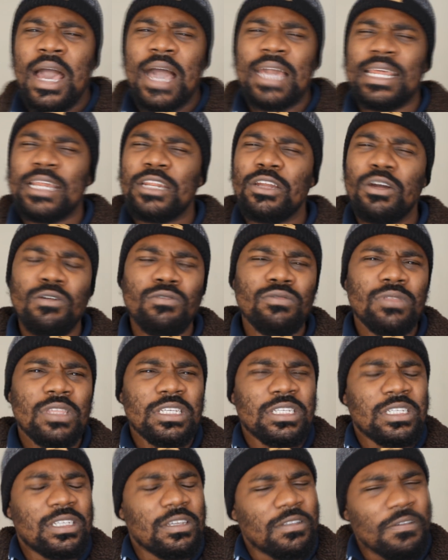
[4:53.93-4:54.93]
And I know
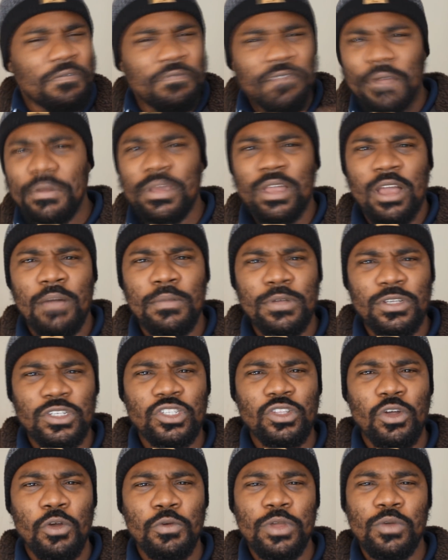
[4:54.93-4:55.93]
this is a very common
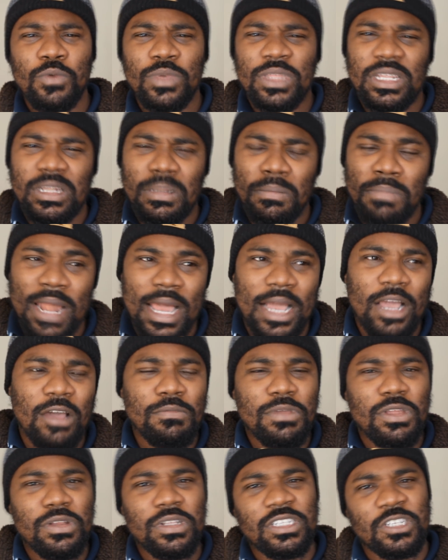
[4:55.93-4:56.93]
story within the black
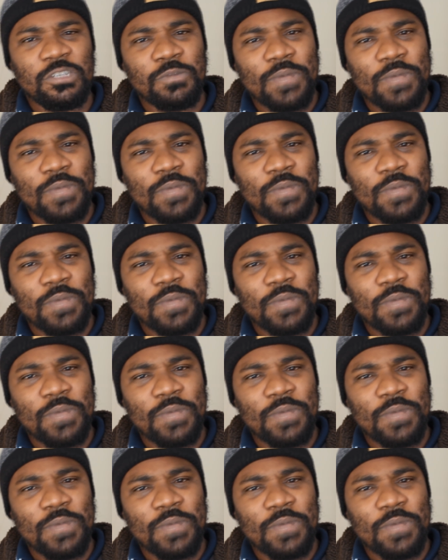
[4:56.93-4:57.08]
community,